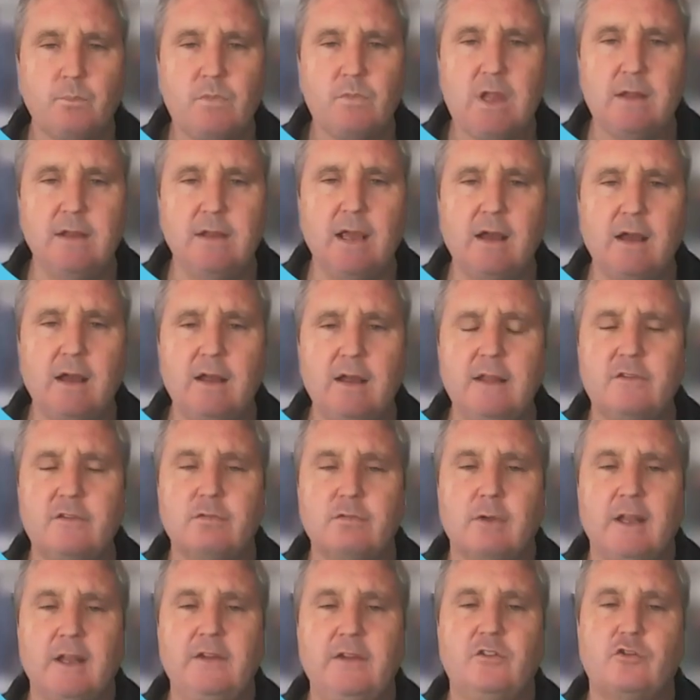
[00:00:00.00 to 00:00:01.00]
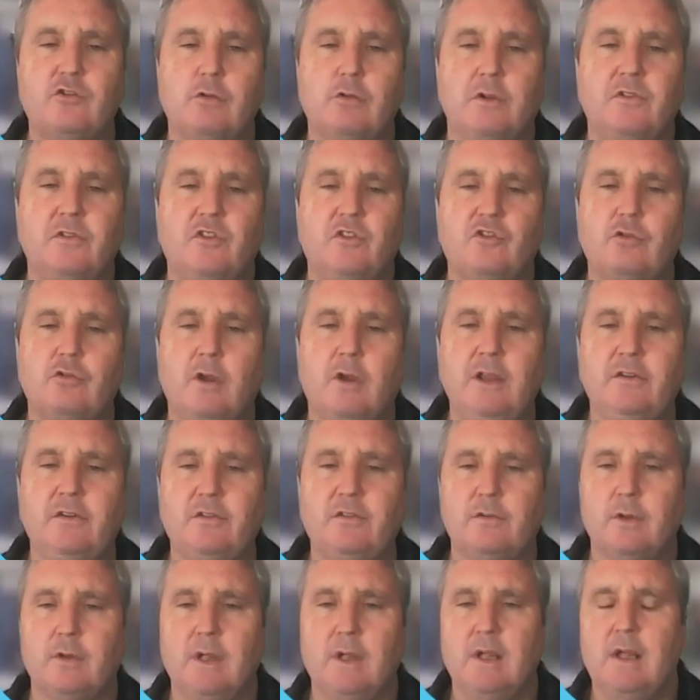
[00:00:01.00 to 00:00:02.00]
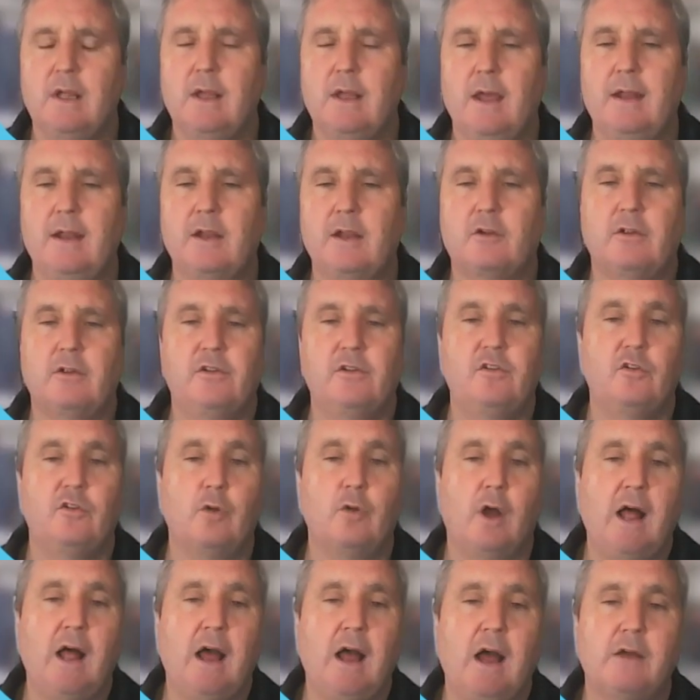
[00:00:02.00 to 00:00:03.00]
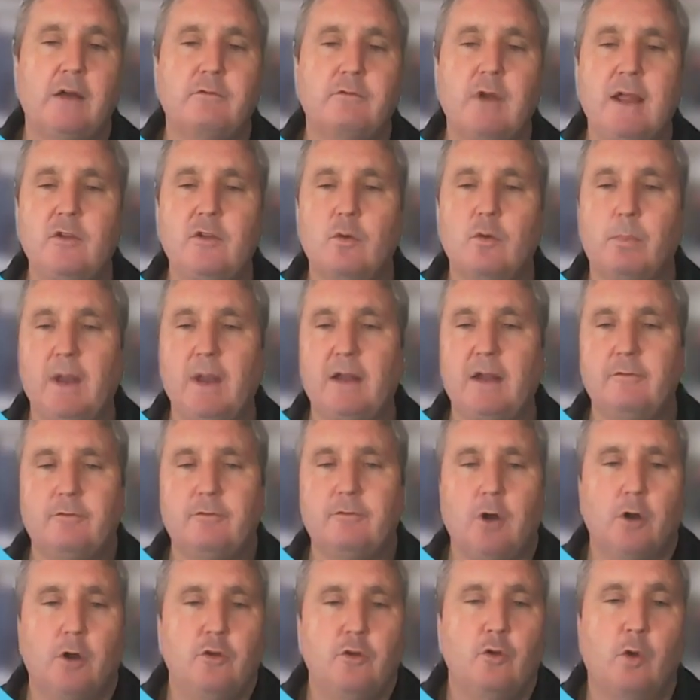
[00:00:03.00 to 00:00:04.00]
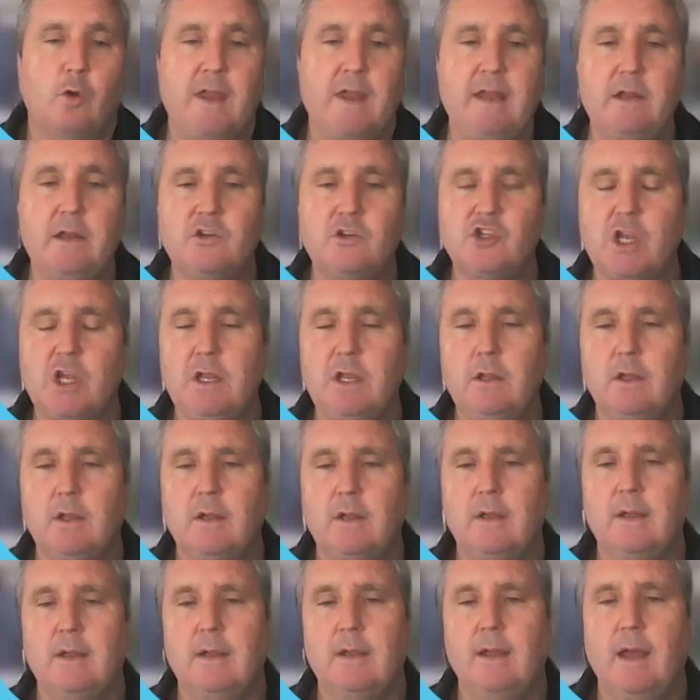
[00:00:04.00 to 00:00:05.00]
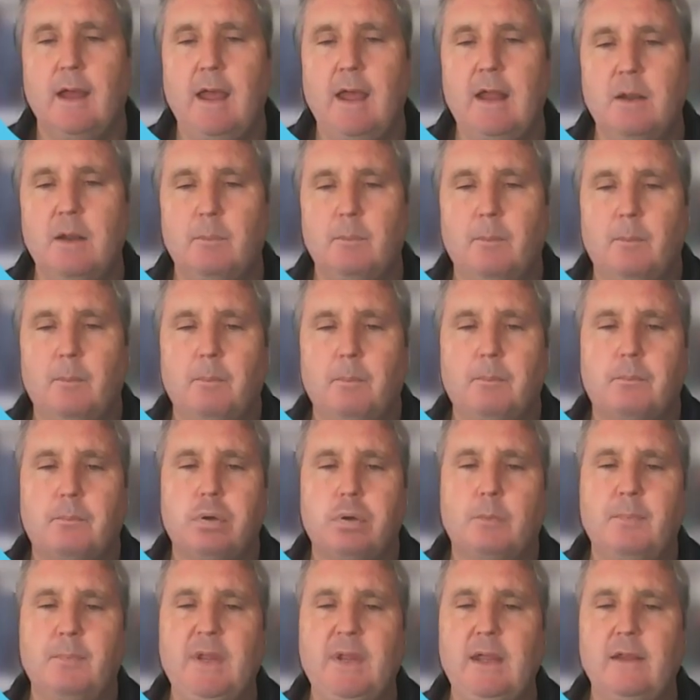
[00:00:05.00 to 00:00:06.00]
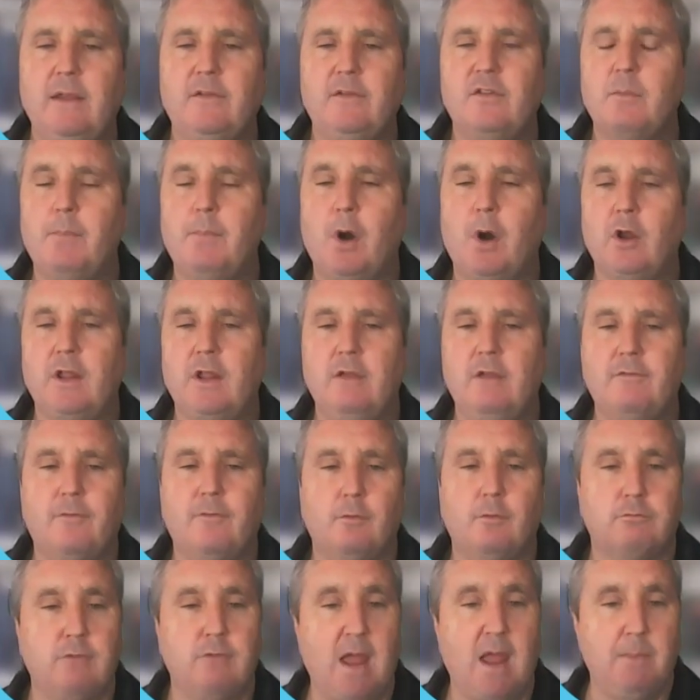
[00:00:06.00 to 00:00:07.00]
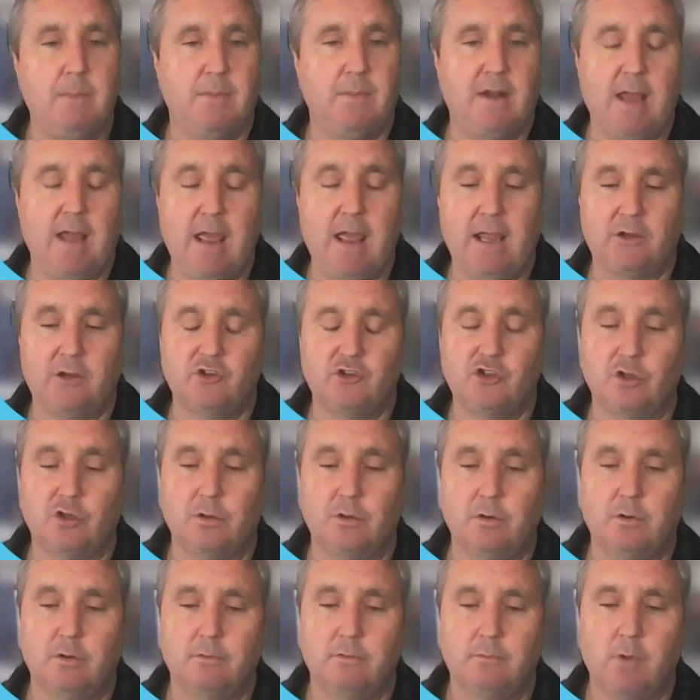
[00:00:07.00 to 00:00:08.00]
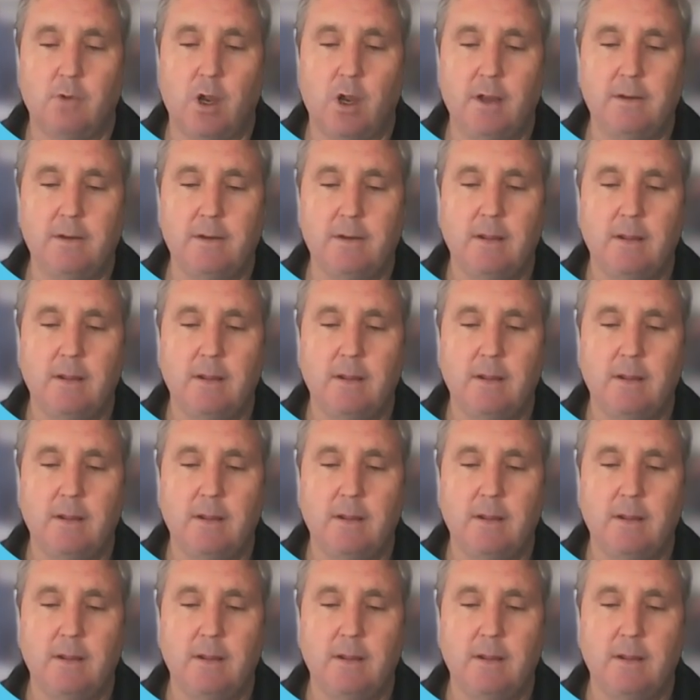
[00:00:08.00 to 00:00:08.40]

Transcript: Now it's released during stress. It increases your heart rate, your blood flow, your energy, and it prepares the body for rapid action. Right?